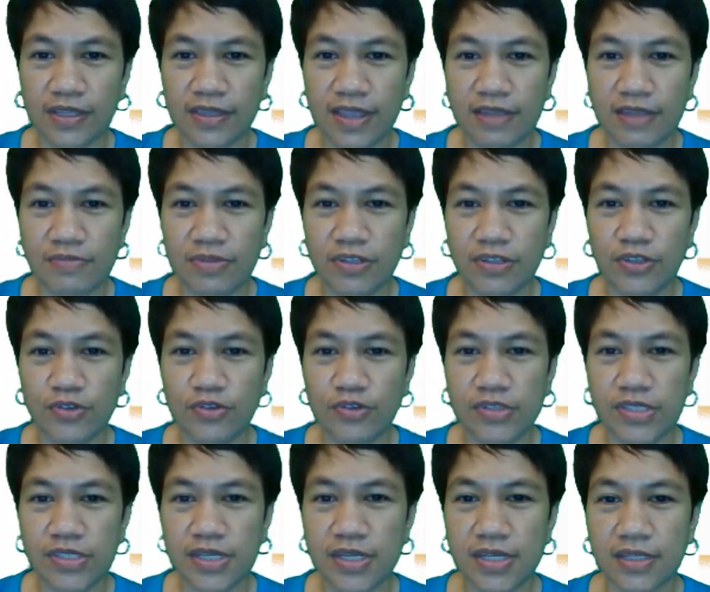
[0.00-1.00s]
table
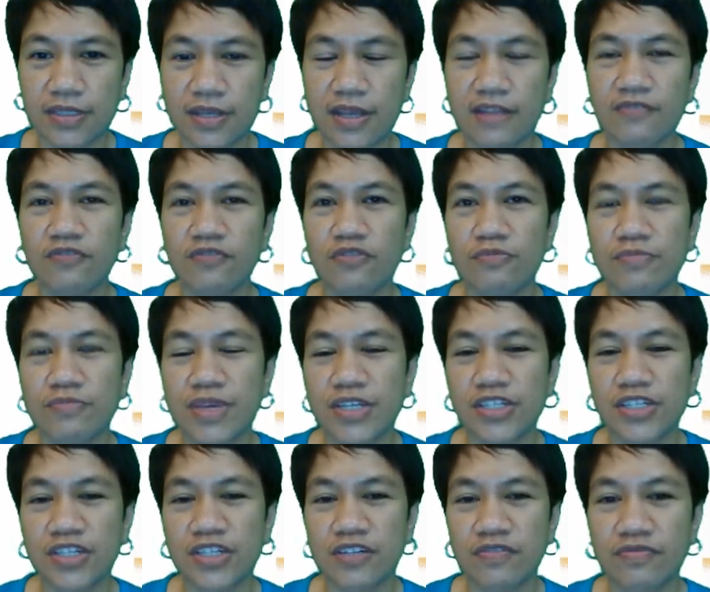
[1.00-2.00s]
using the
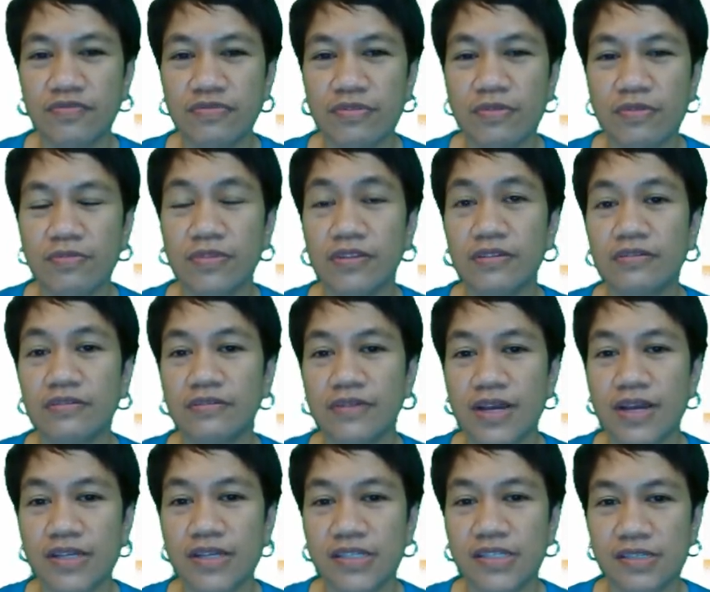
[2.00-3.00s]
information from the
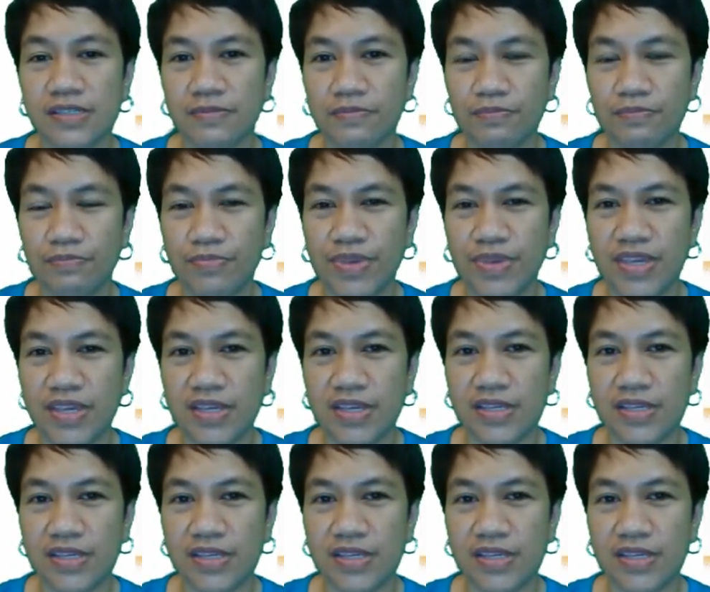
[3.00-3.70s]
recipe.